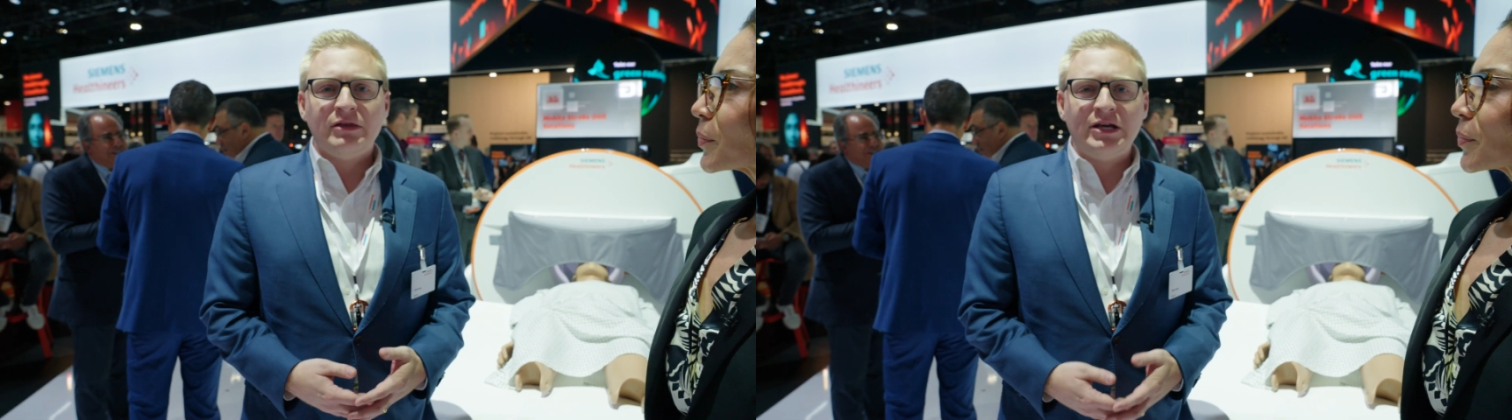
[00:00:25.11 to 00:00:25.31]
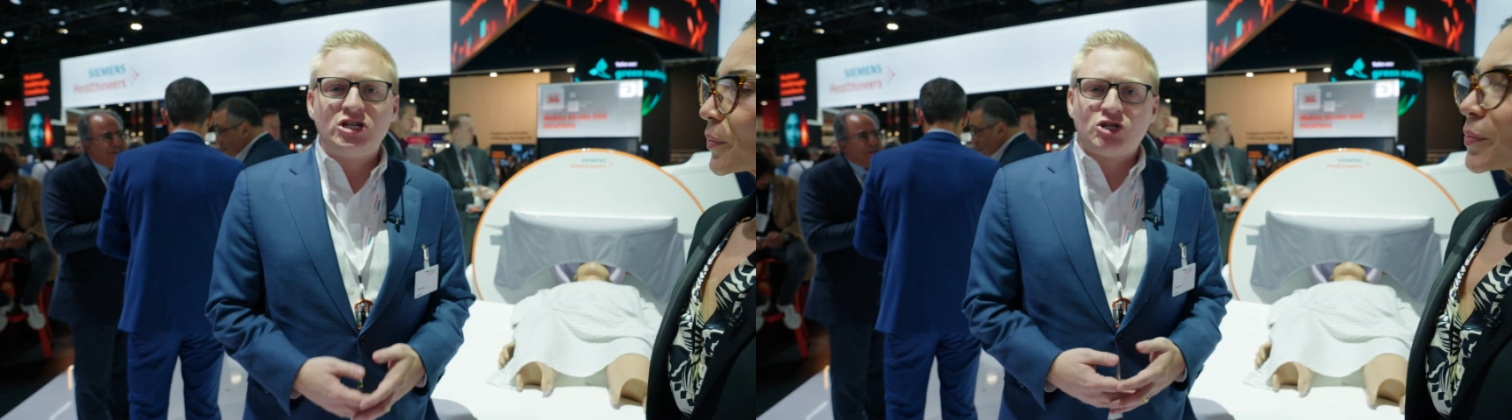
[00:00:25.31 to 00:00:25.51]

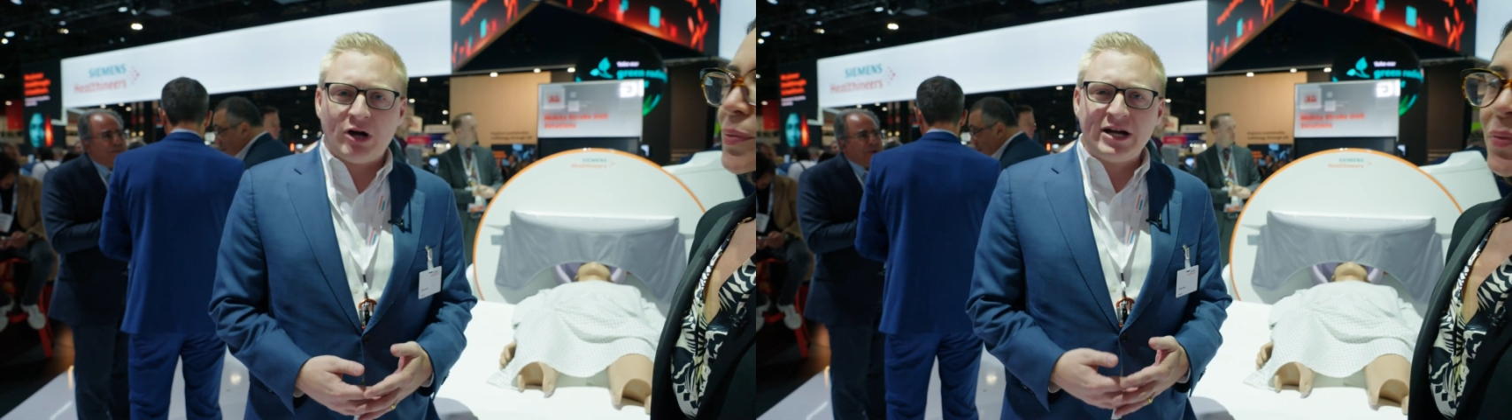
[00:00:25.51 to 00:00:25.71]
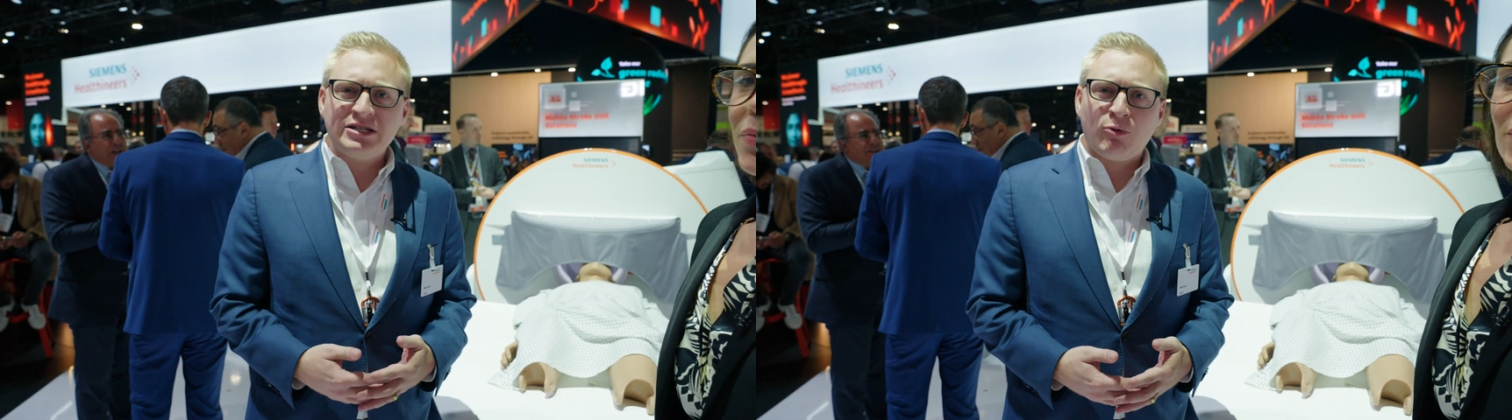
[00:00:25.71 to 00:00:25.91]
These
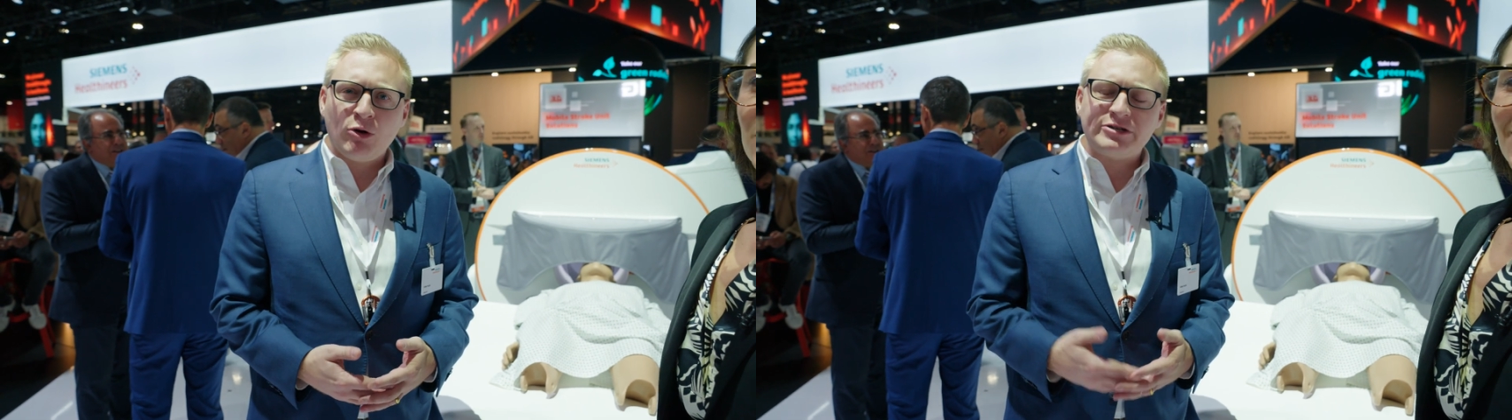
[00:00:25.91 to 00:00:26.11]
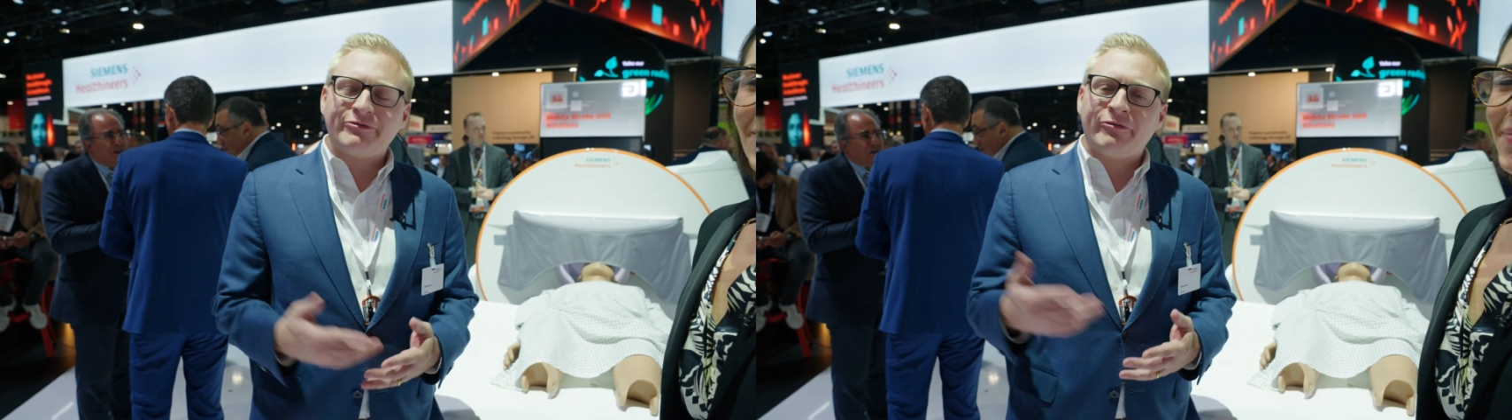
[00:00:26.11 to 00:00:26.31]

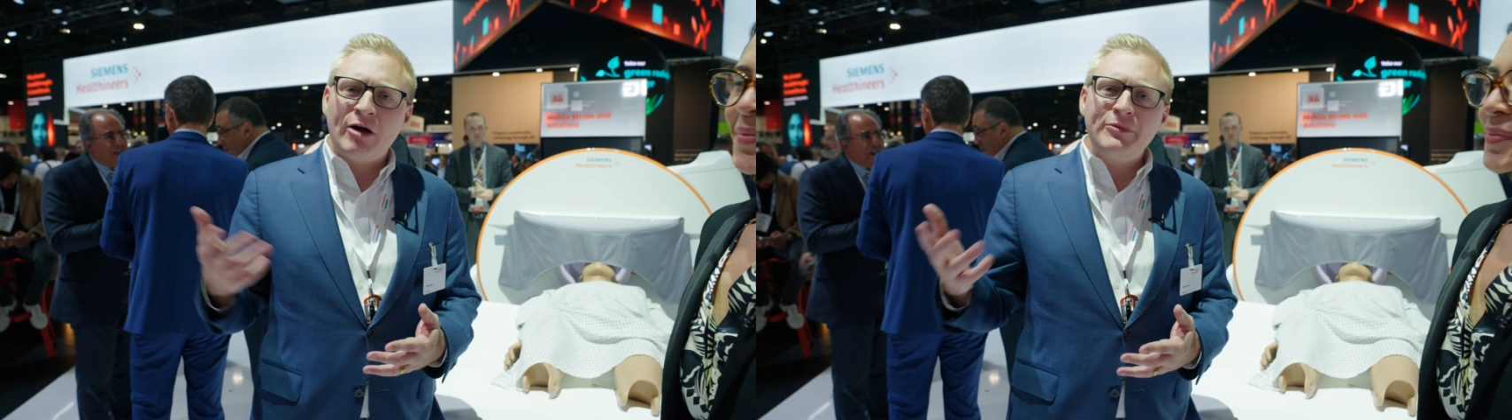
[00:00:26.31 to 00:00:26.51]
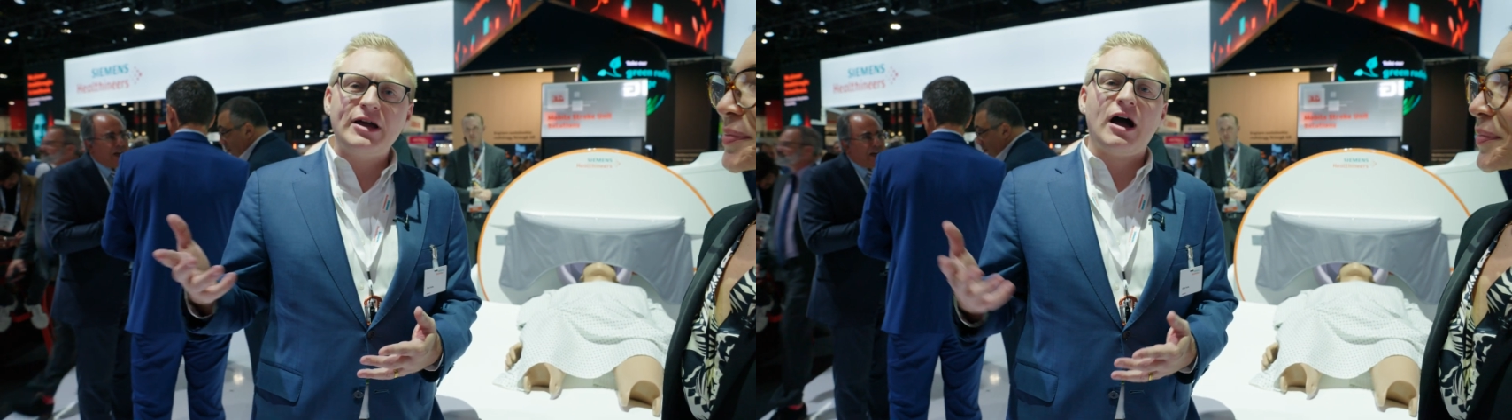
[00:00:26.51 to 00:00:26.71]
transports
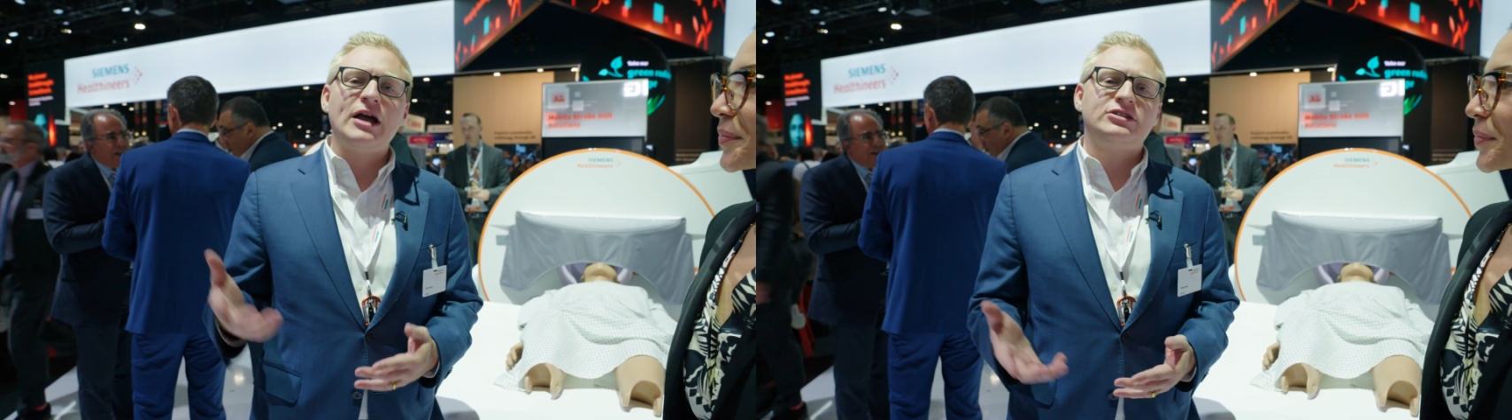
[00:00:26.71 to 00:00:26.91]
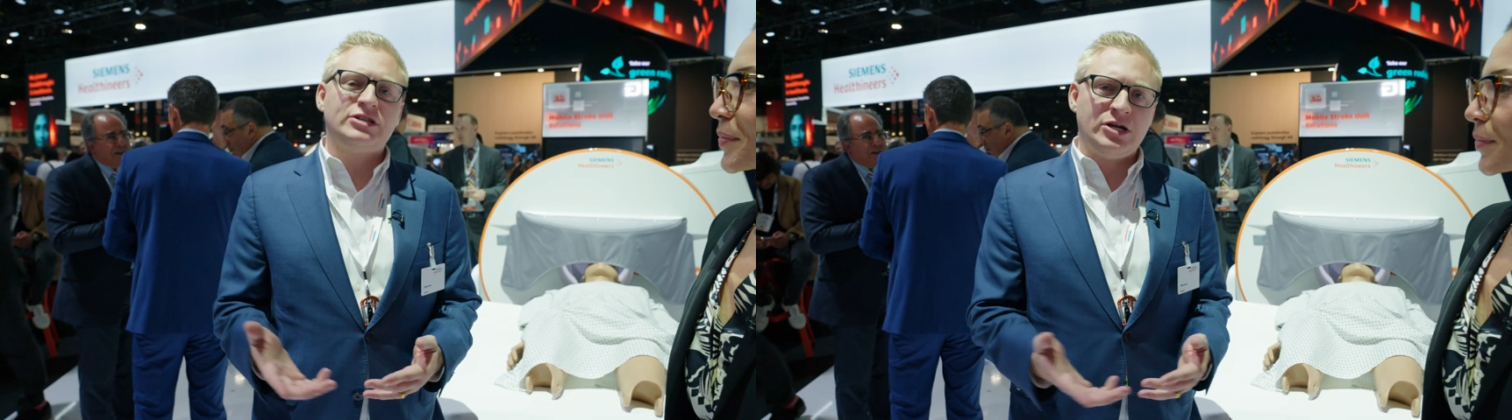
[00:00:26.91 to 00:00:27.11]
from the
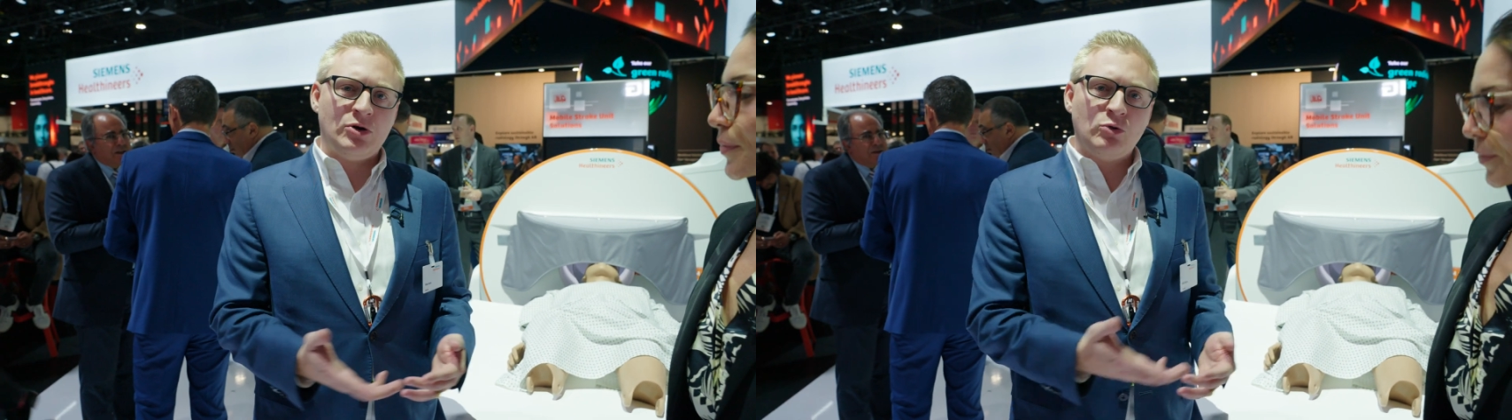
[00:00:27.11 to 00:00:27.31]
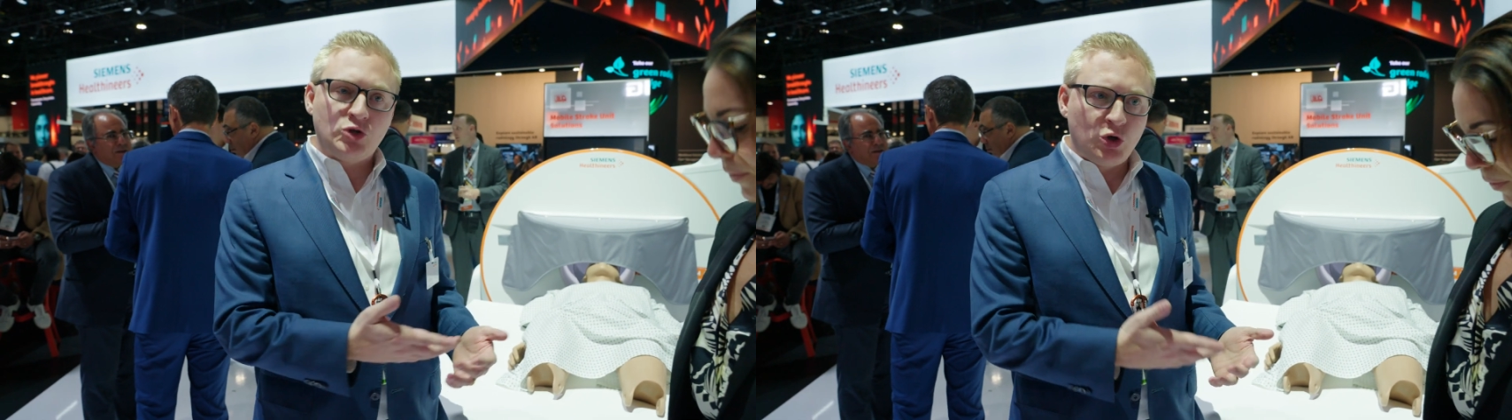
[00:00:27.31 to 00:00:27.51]

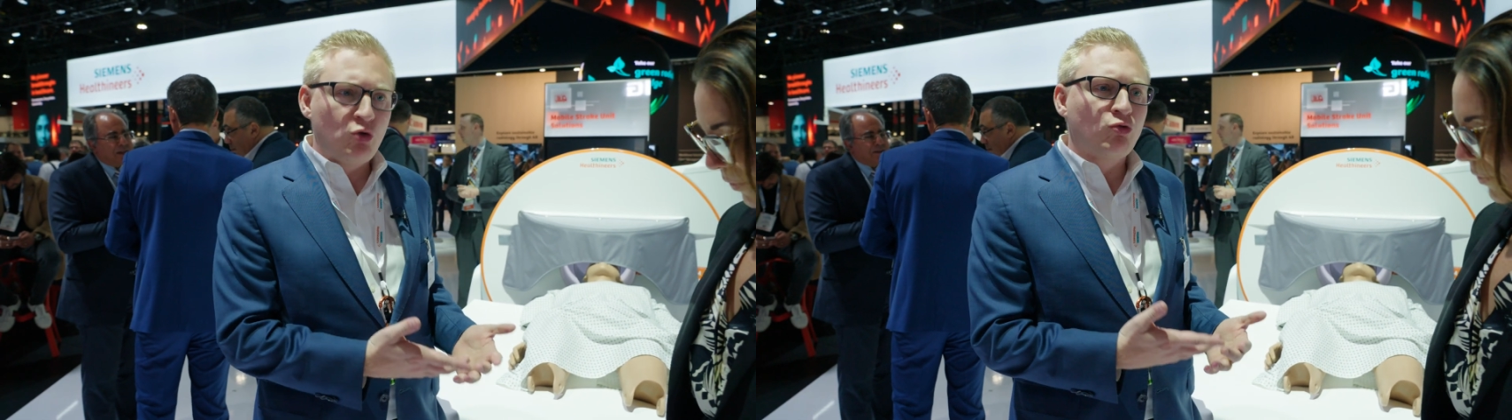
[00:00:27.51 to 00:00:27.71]
ICU to